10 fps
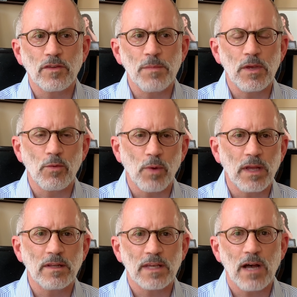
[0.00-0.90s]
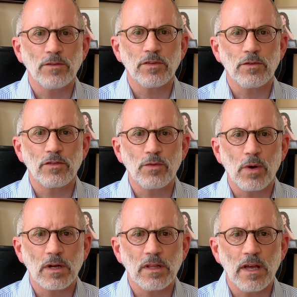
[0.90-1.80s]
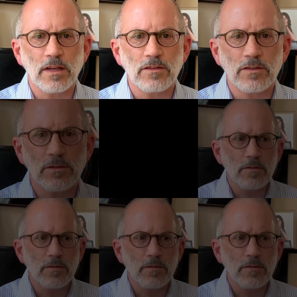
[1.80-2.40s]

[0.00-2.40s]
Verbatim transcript: to be great counselors to our clients.